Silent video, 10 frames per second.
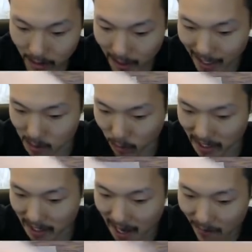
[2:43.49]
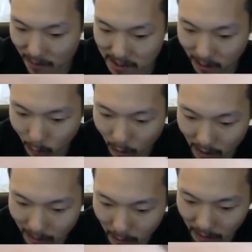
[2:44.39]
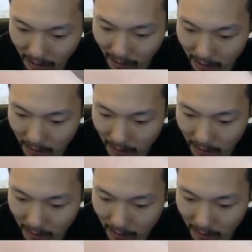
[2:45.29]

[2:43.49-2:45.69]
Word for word: Guys, we're getting every single word I'm looking at.